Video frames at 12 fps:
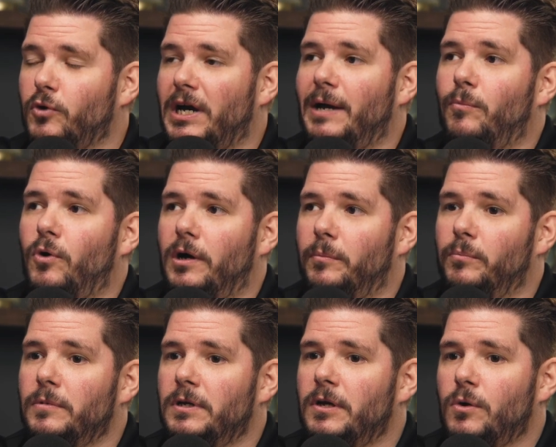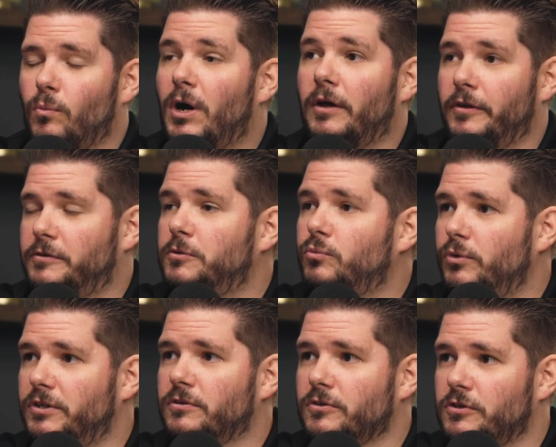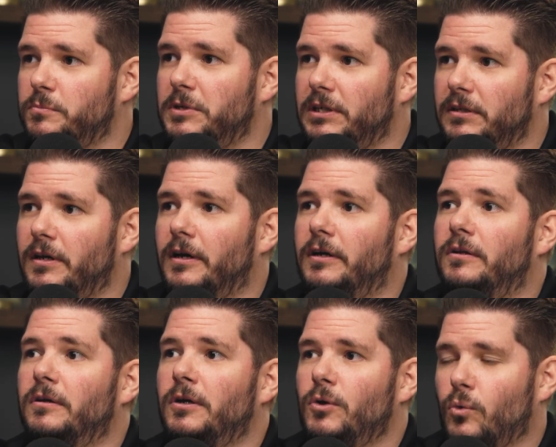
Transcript: time while the research is being done,